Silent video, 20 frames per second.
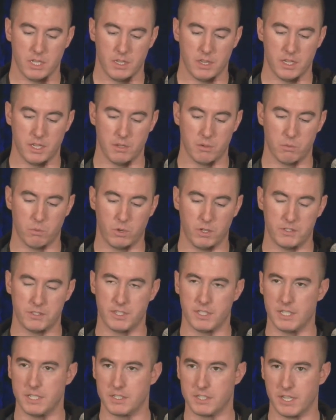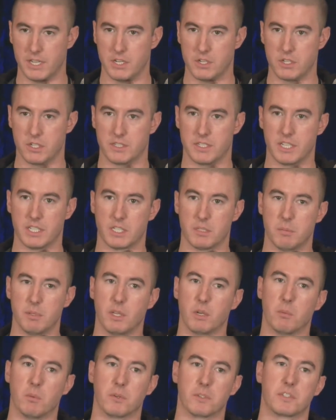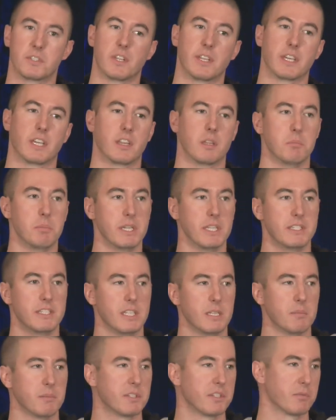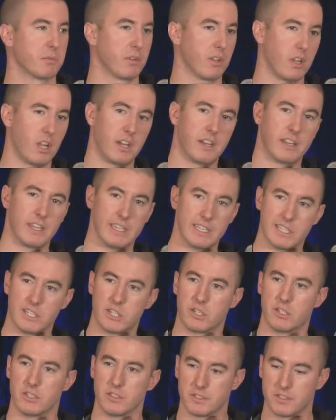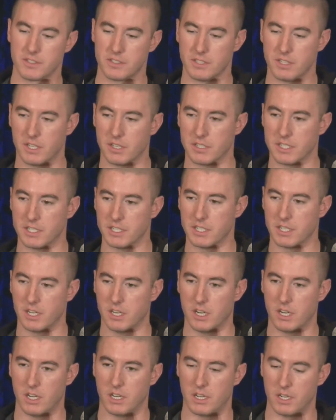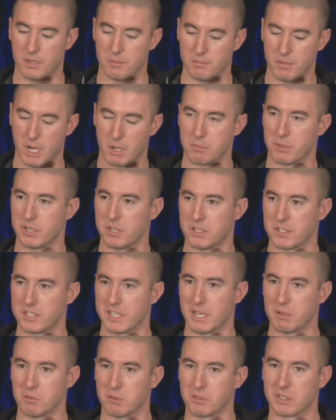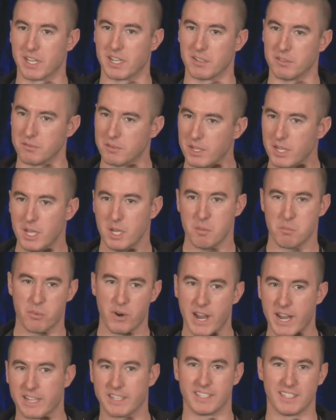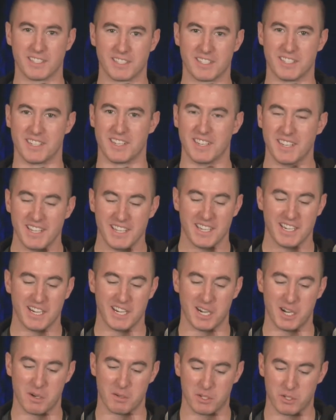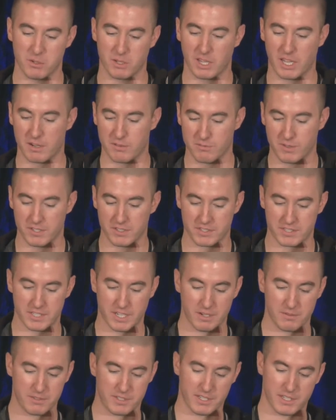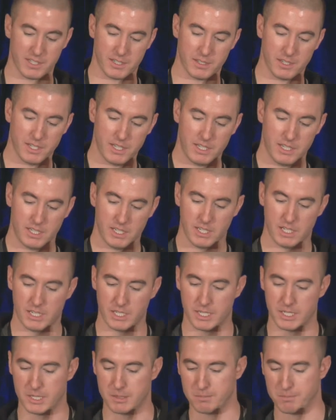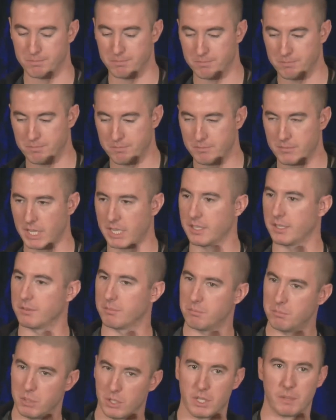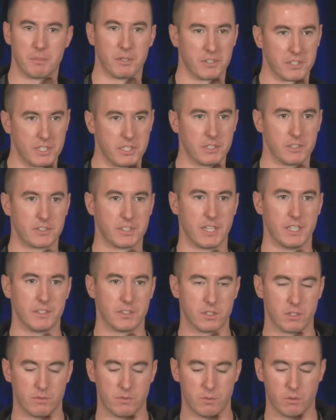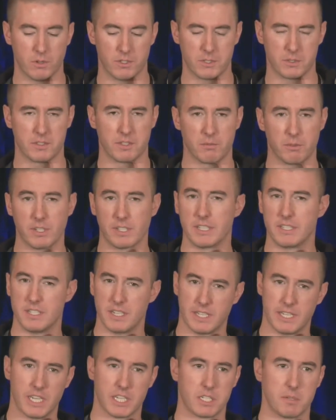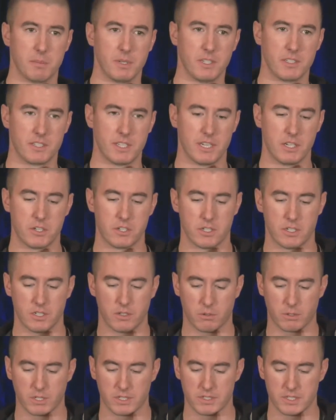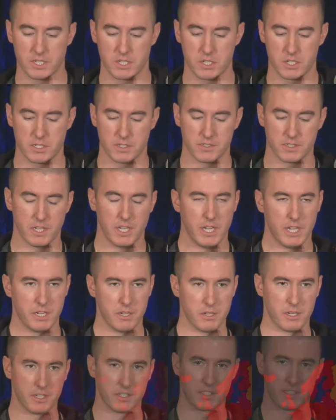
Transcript: The ones in East Asia tend to be almost like the B team. This is where a lot of the interns on the operator side will kind of practice and do a lot of fun stuff to kind of build up their skill set and so forth. So it's really easy to catch them in East Asia organizations. United